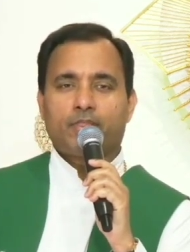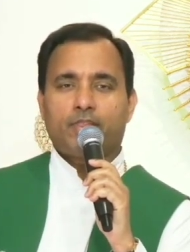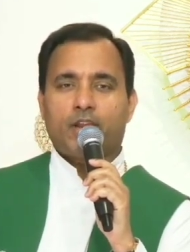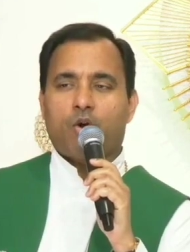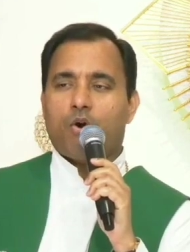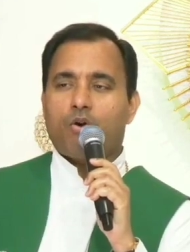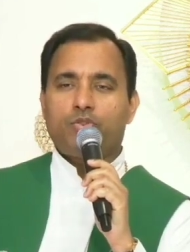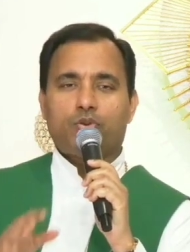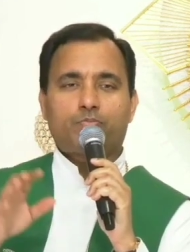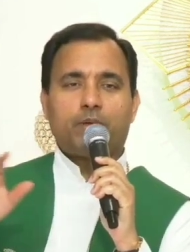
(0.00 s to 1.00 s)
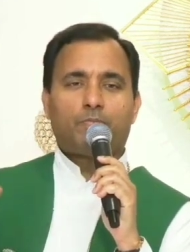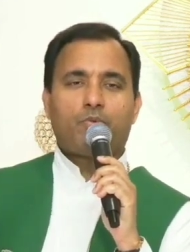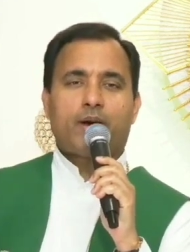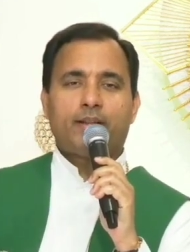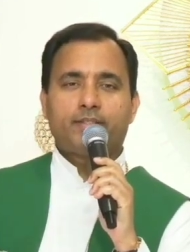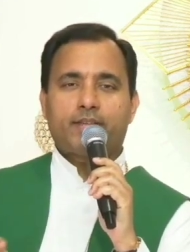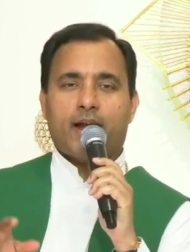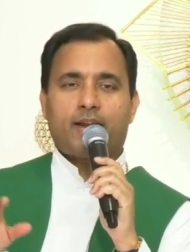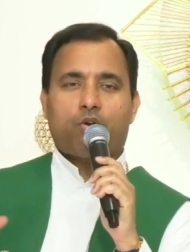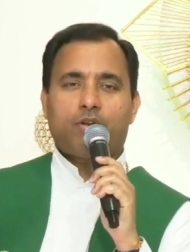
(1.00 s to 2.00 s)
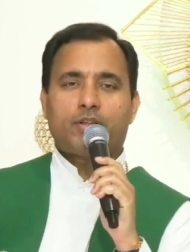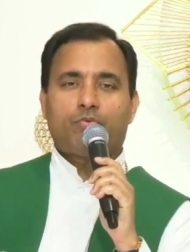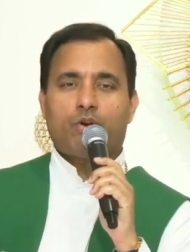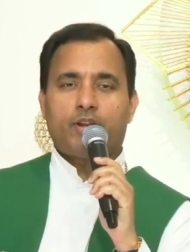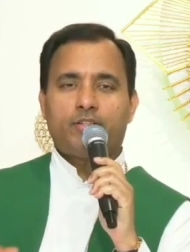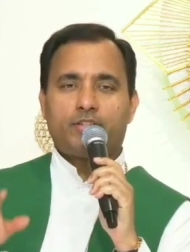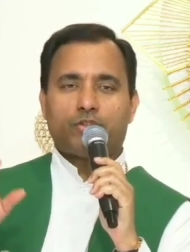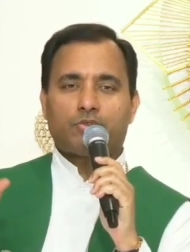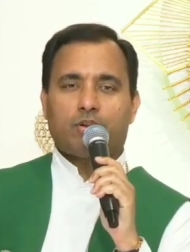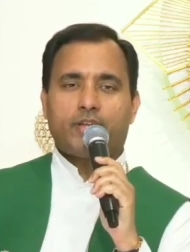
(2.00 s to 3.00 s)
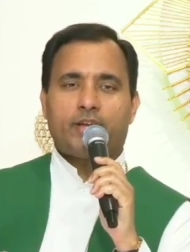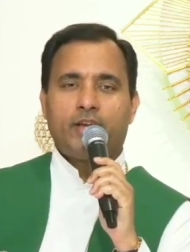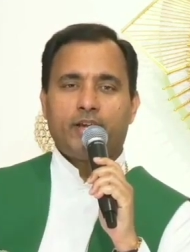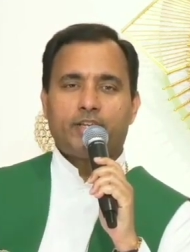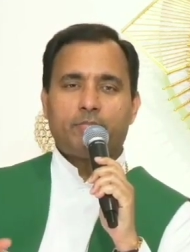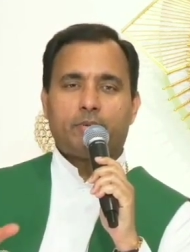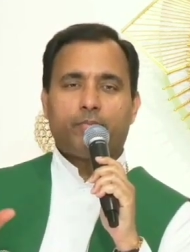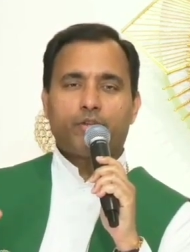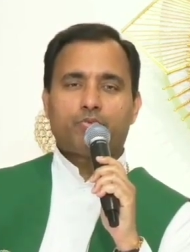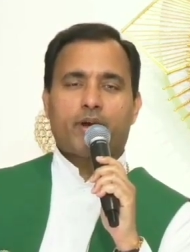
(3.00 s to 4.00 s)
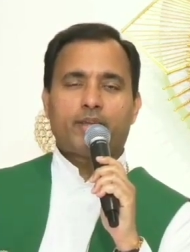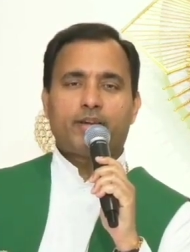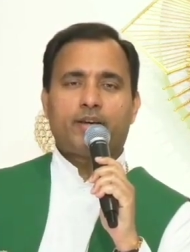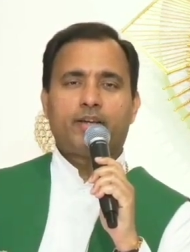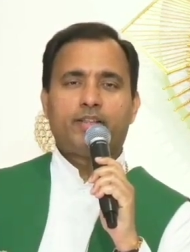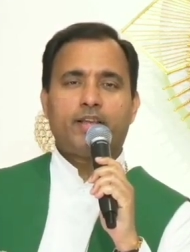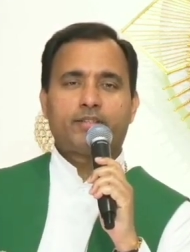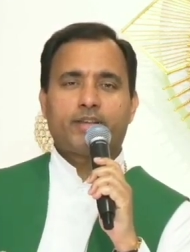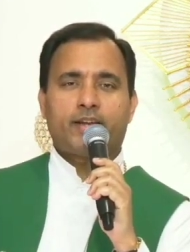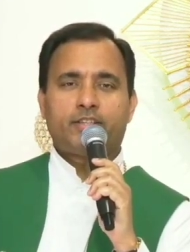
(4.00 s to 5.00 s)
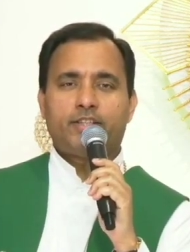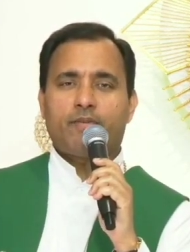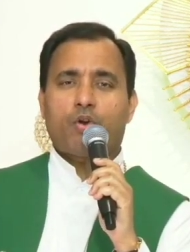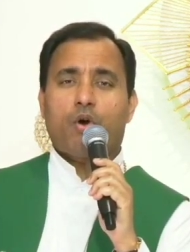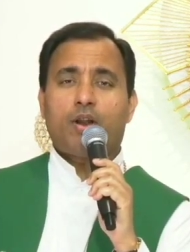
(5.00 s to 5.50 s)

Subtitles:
Then all those people who are inside, all the volunteers, all the team members who are here, they said they were